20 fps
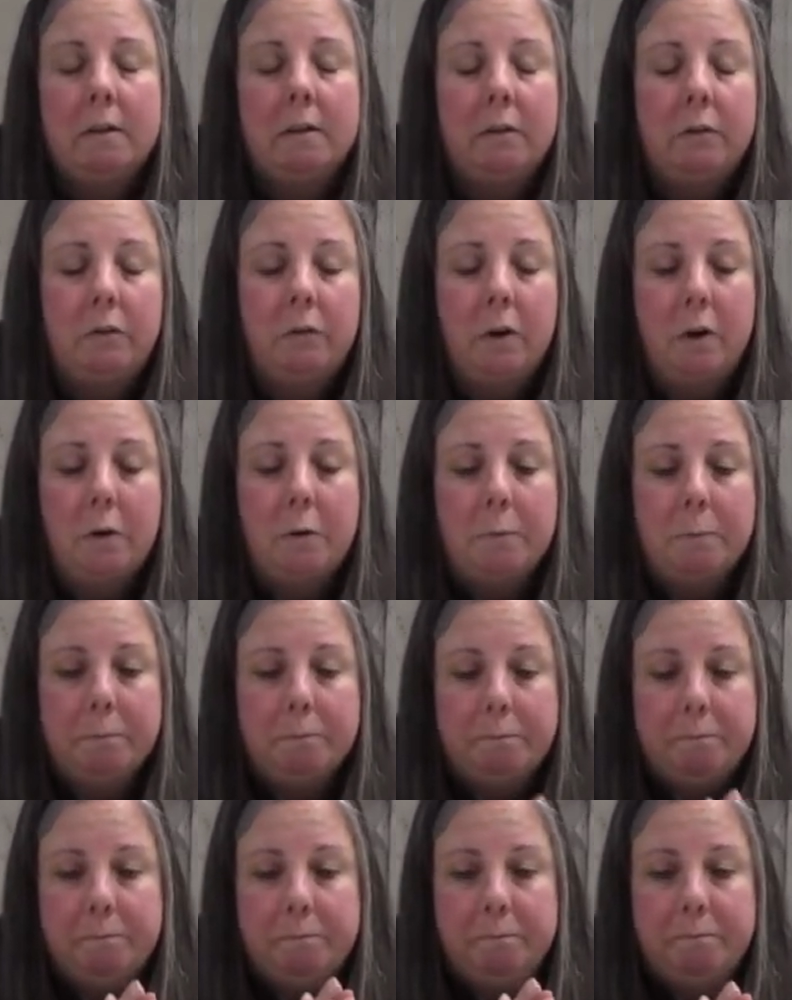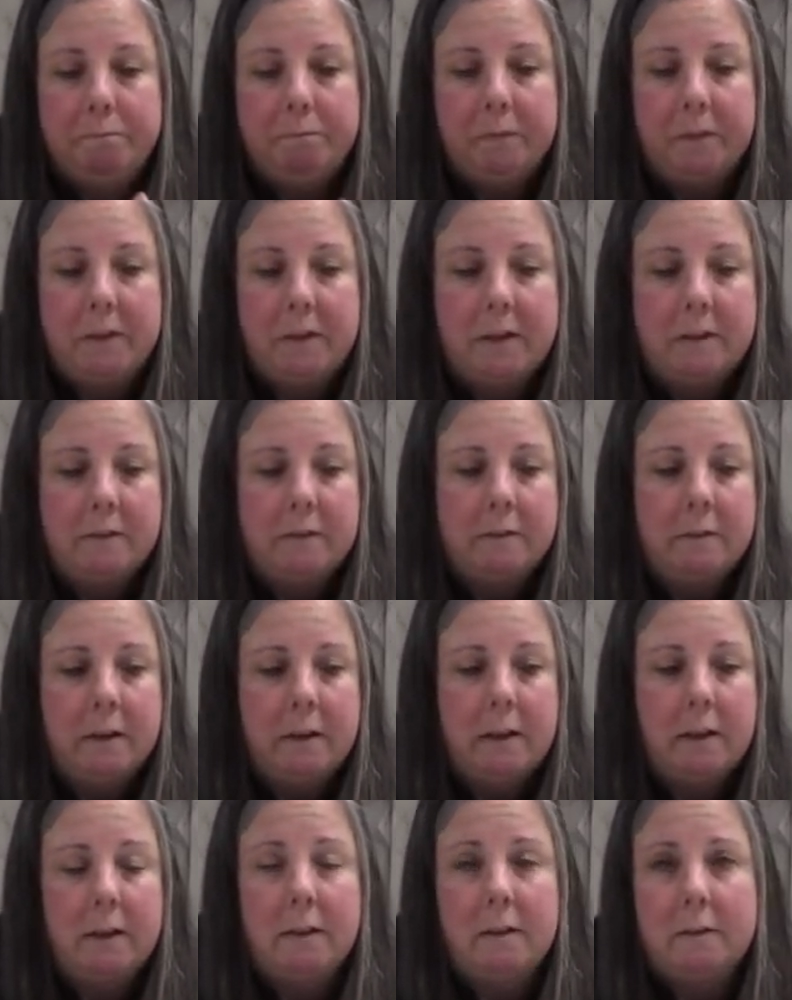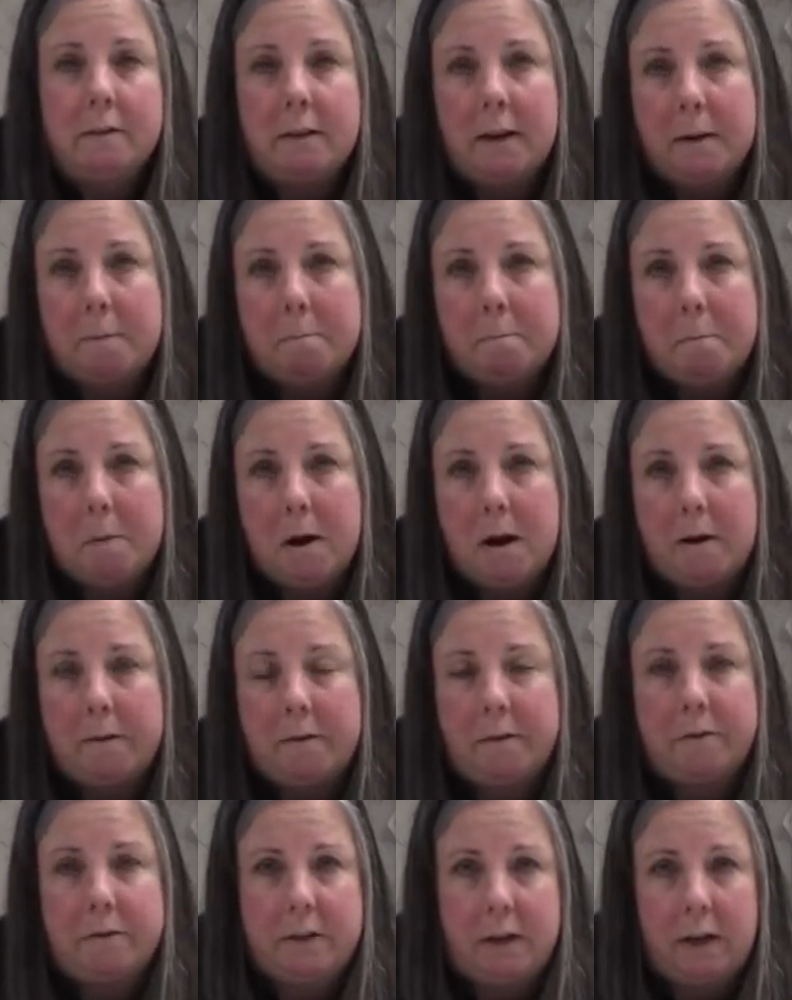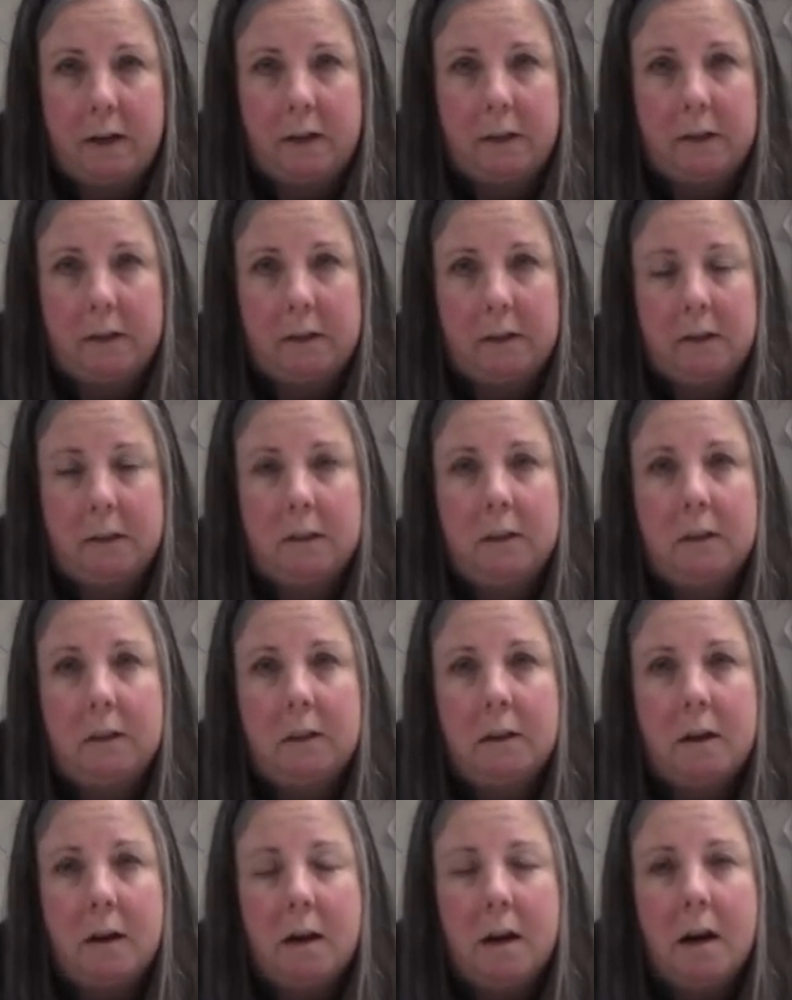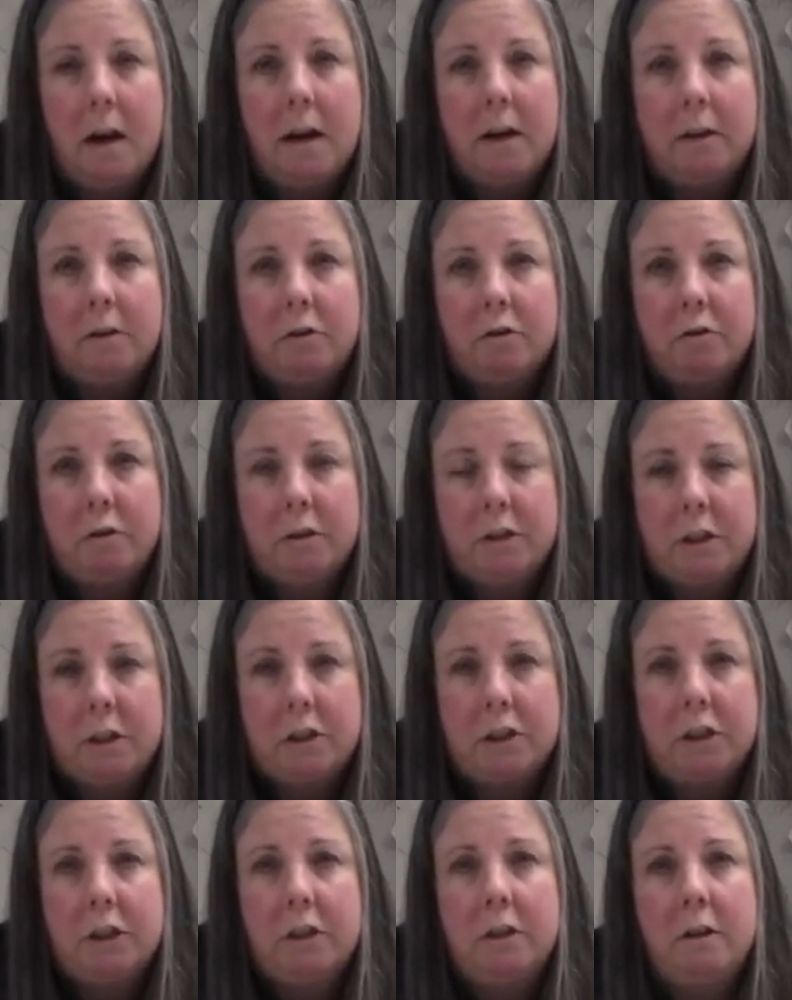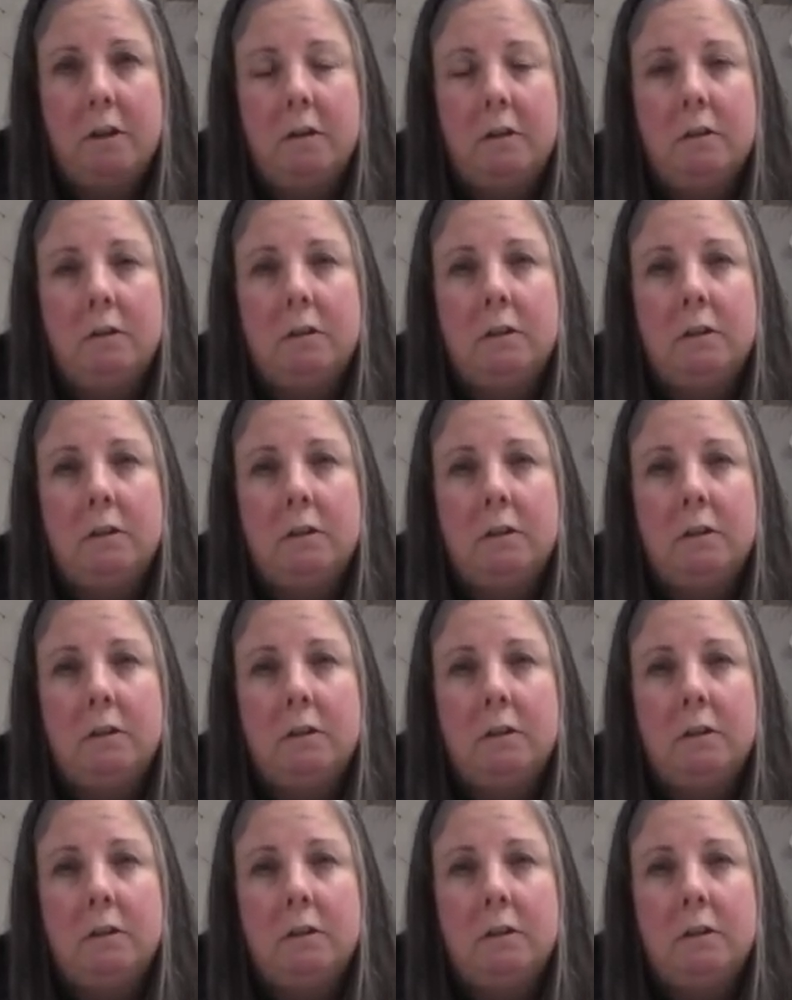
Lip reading: So this is a modern take on a traditional